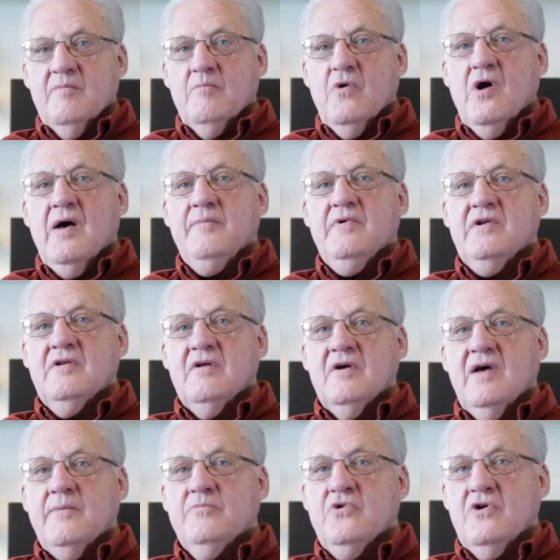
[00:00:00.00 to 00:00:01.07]
Mohammed
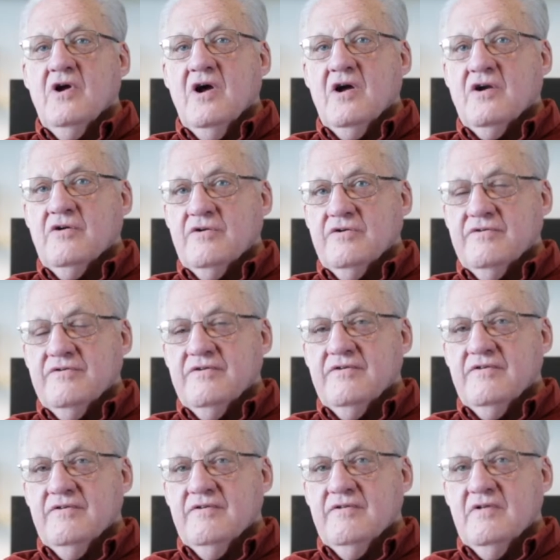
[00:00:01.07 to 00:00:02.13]
Abdulgada,
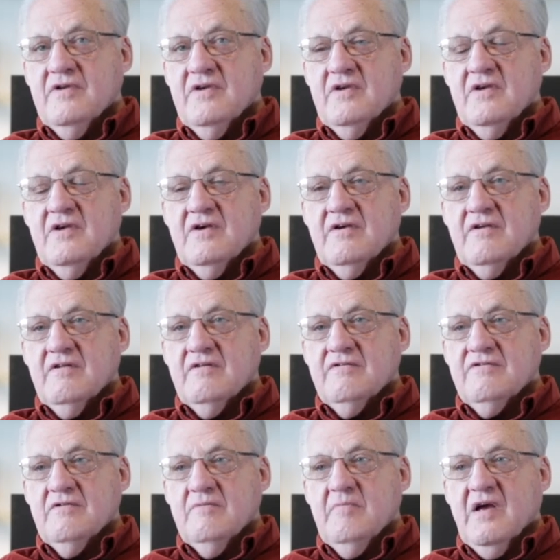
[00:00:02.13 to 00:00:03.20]

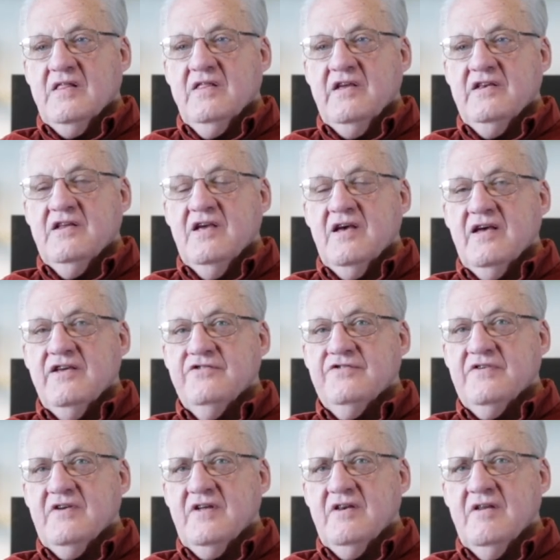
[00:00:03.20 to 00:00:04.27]
my lead guy,
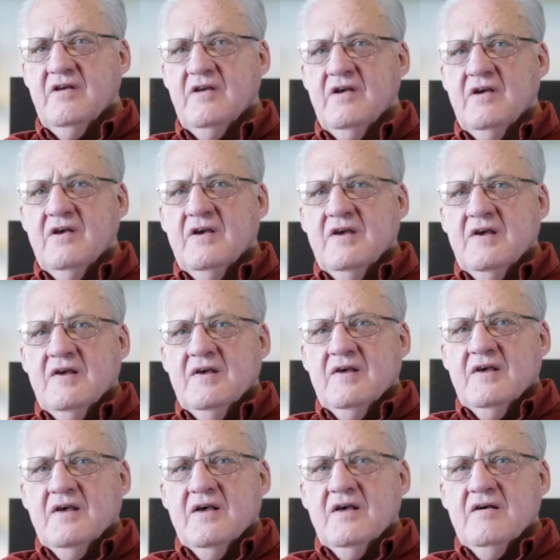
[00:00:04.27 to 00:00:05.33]
said,
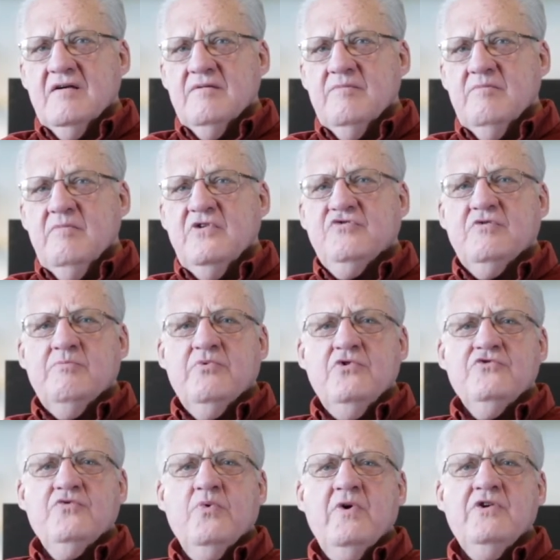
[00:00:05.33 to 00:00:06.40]
Mr.
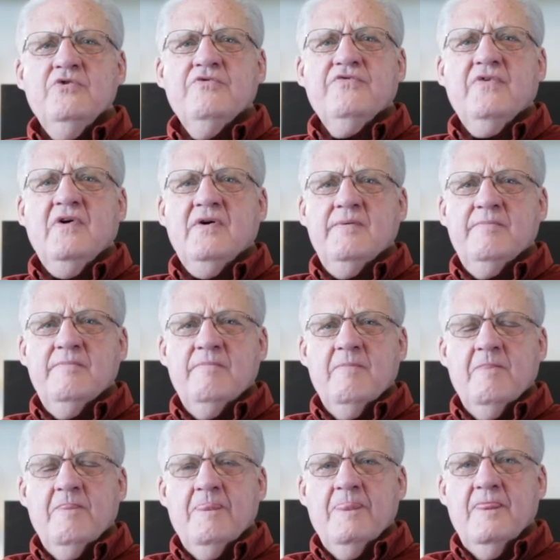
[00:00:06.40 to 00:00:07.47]
Bruce, where are you from?
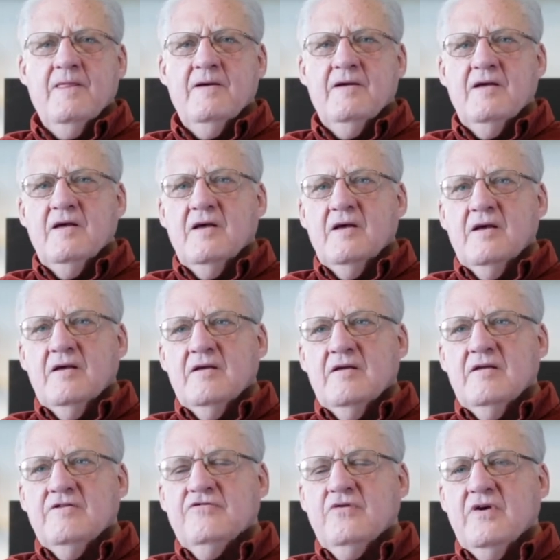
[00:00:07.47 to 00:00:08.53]

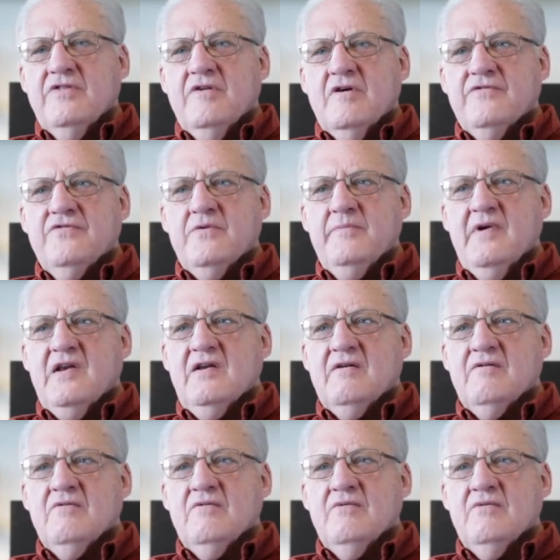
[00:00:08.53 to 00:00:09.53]
And so I thought for a minute,